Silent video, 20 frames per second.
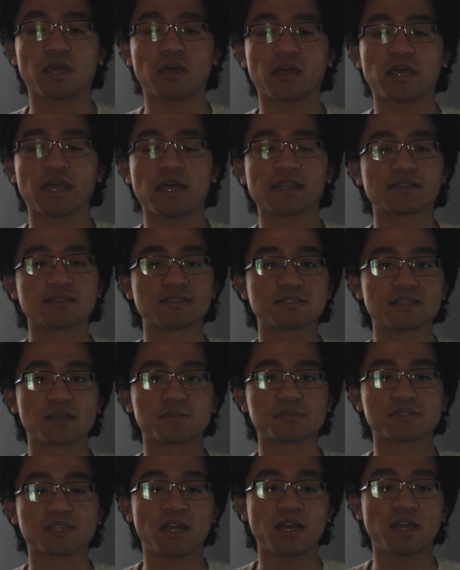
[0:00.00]
at the same
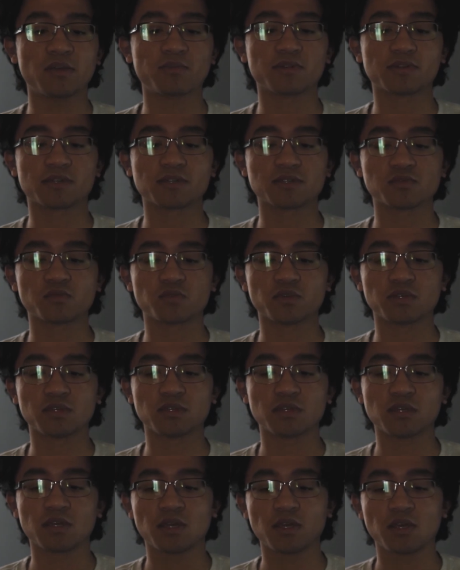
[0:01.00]
time, because
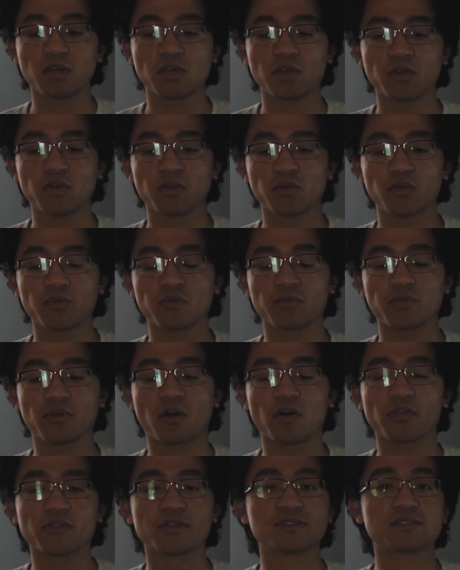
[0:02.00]

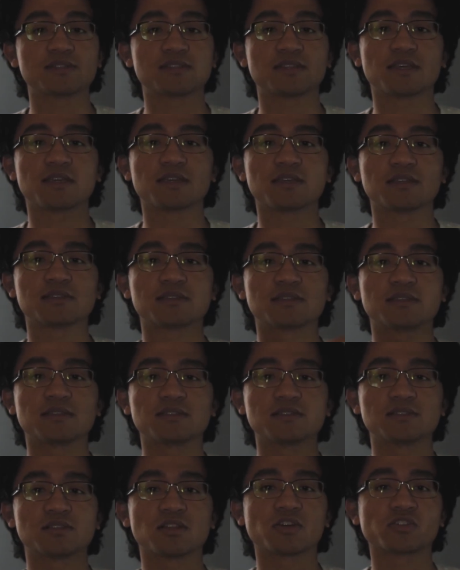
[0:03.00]
all these things and
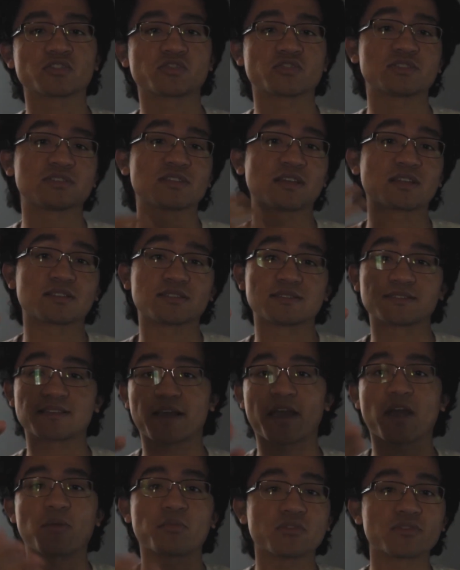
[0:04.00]
these luxuries, like this
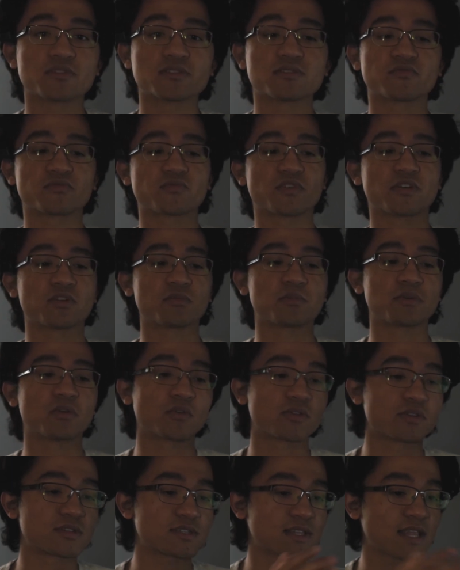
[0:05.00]
camera that's in front of me, or
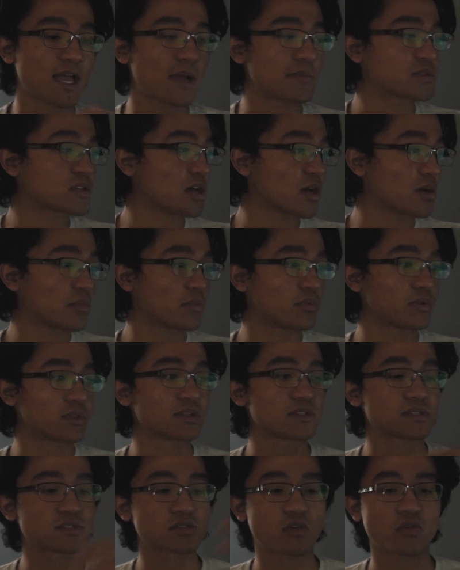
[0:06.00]
this laptop and
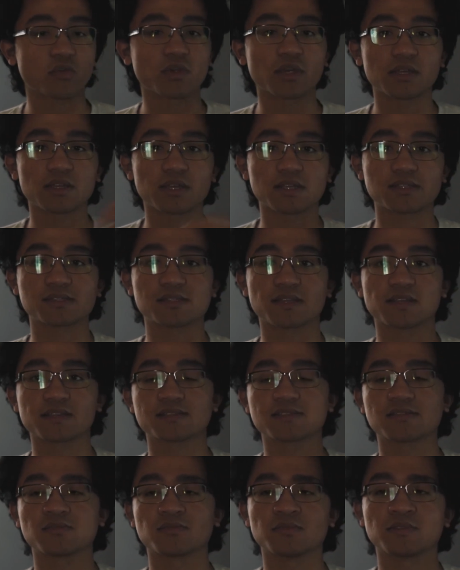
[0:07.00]
this screen that's
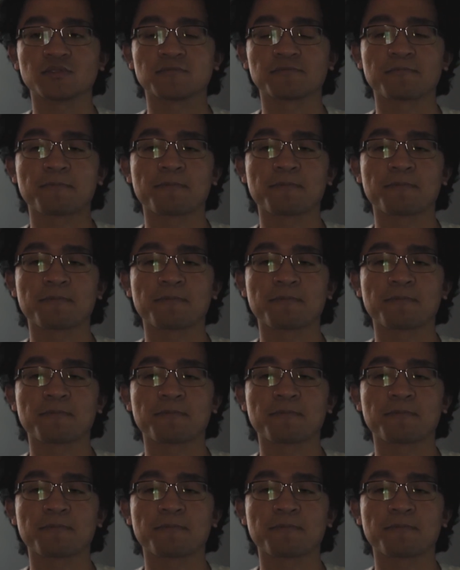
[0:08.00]
next to me,